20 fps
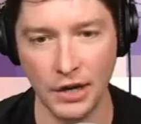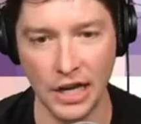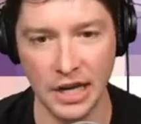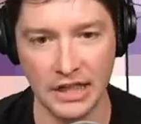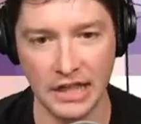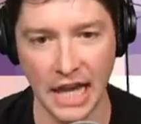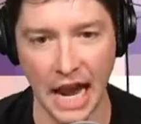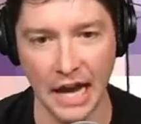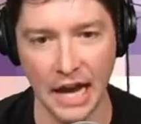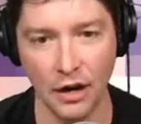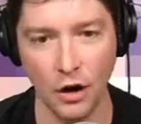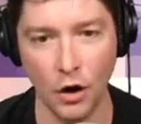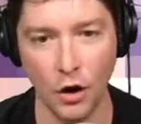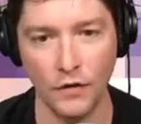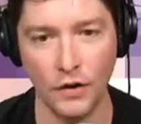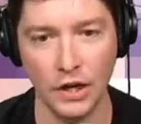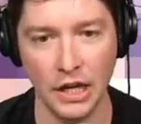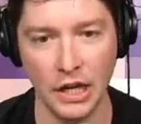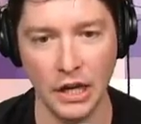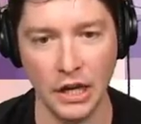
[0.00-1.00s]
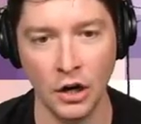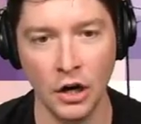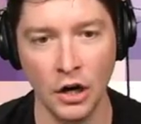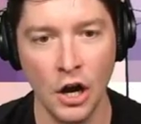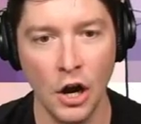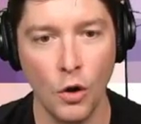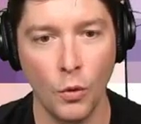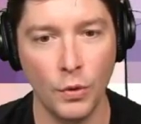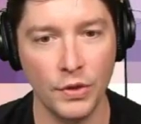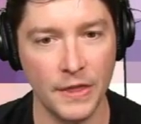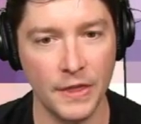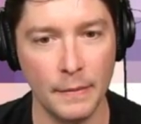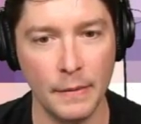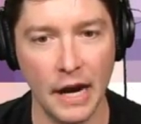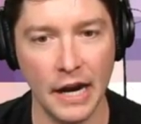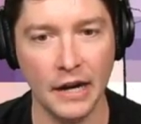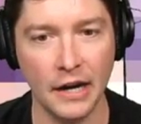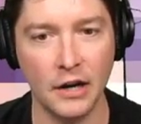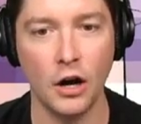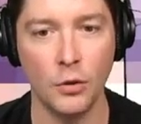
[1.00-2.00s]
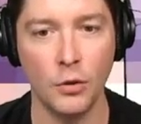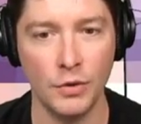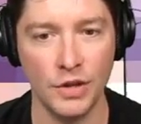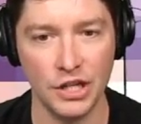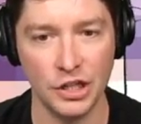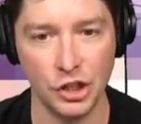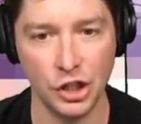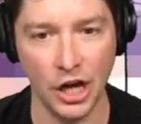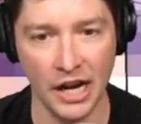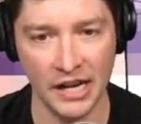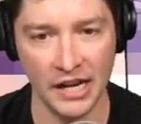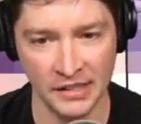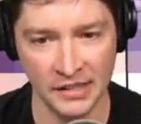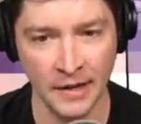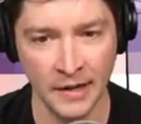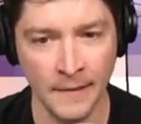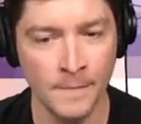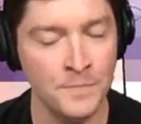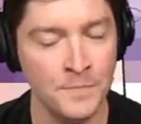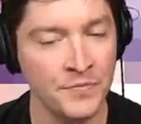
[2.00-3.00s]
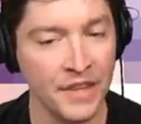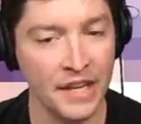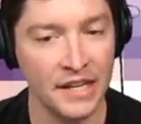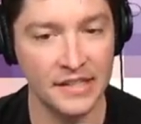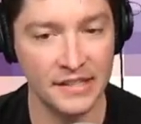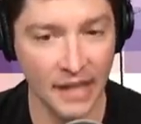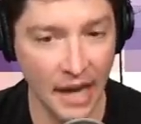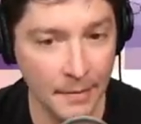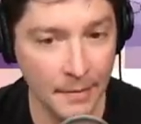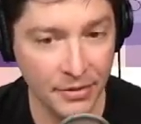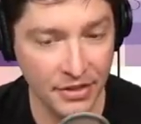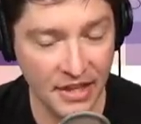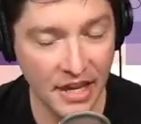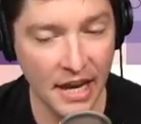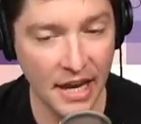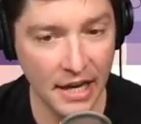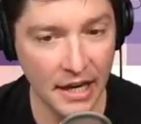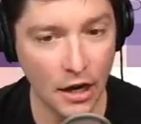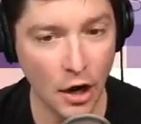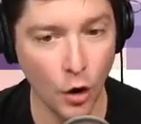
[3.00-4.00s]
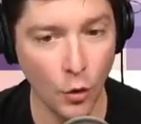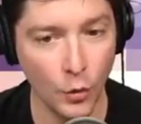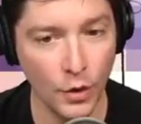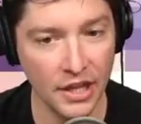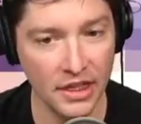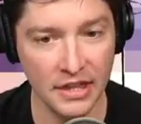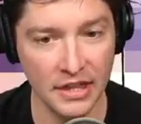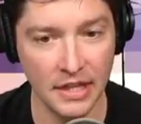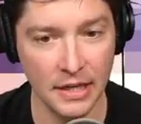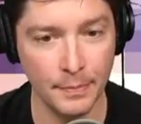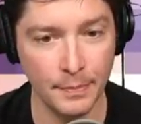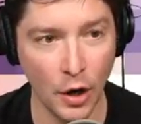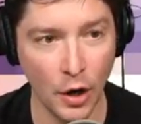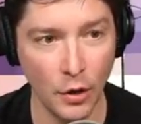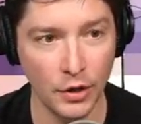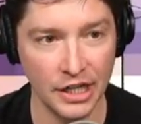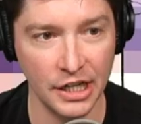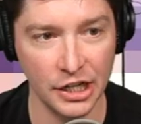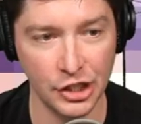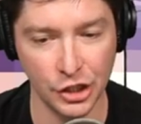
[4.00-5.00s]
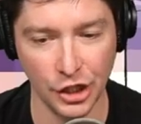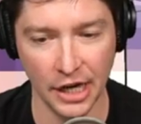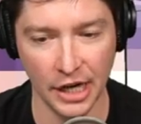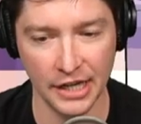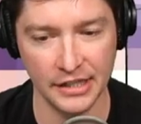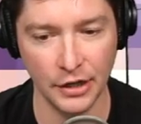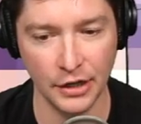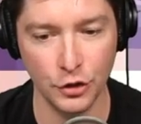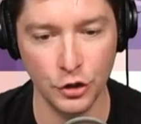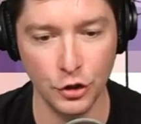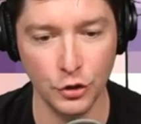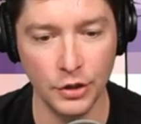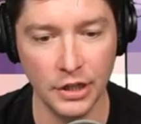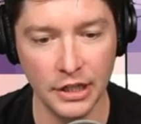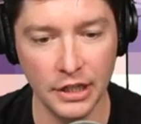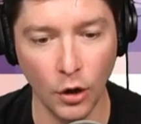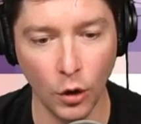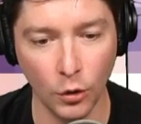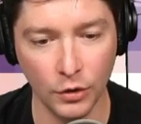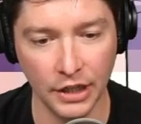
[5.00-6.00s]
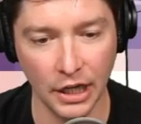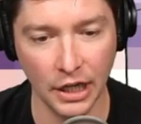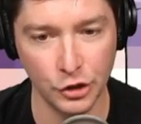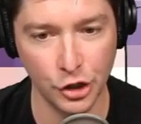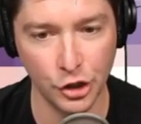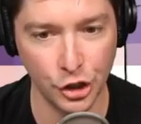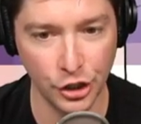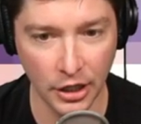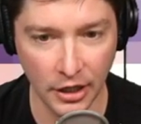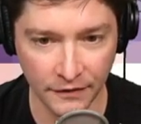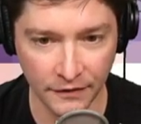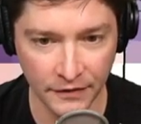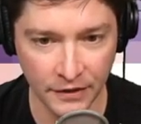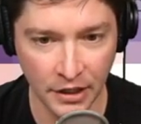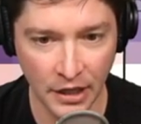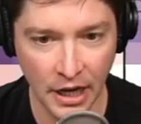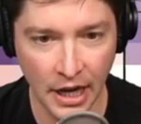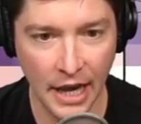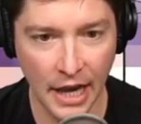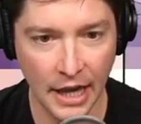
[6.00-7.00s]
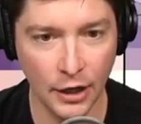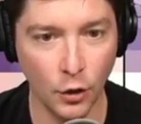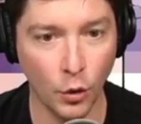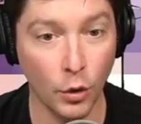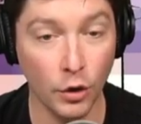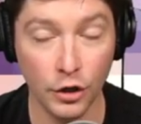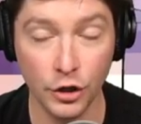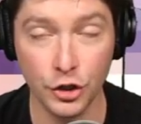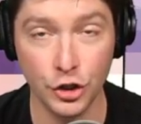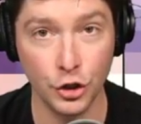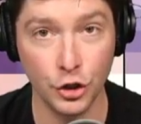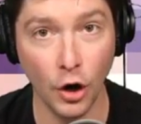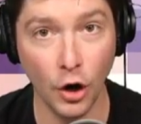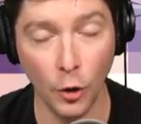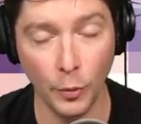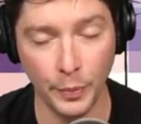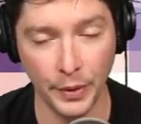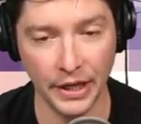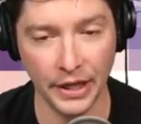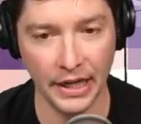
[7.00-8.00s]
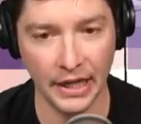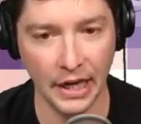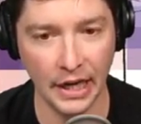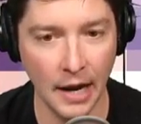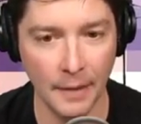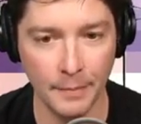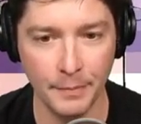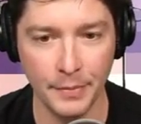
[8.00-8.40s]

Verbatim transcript: get that over here with the minecart with a chest. Same thing with the boat chest. Now, you do need to hold down shift in order to open it up,